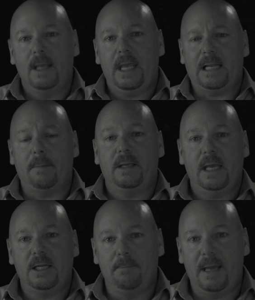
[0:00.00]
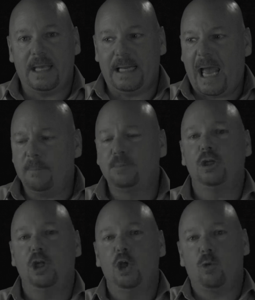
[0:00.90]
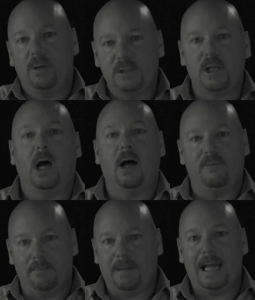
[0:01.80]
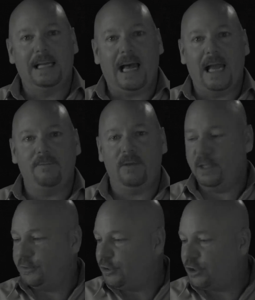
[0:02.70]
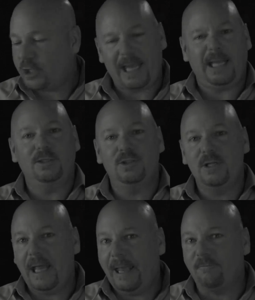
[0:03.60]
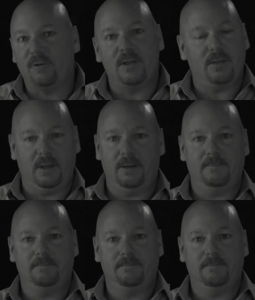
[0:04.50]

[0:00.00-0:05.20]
and I began to make an absolute resolve in my life that has changed everything.